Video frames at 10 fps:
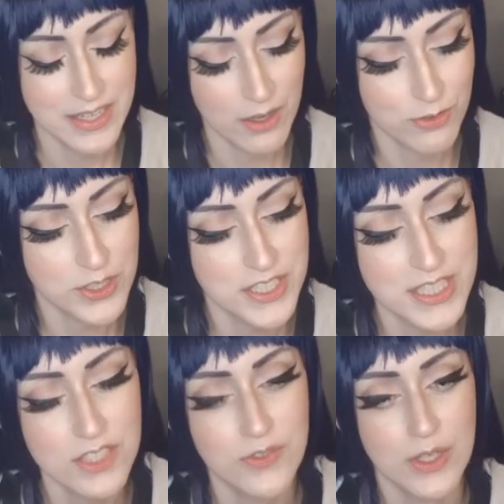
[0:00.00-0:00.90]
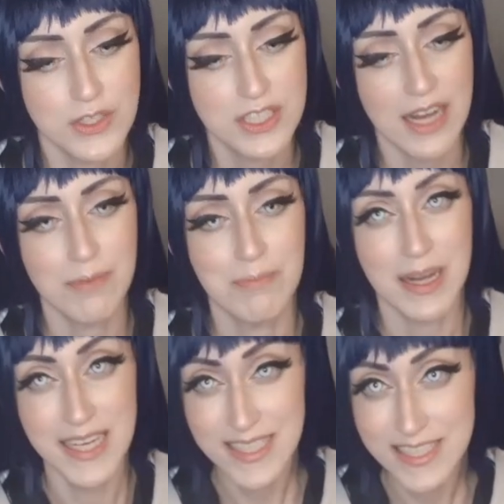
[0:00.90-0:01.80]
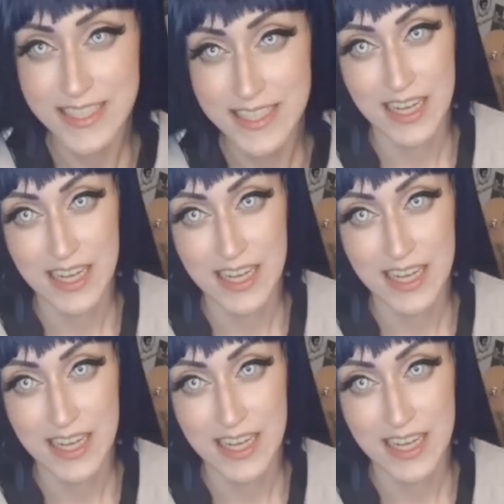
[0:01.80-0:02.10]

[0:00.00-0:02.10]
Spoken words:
now, first things first, I might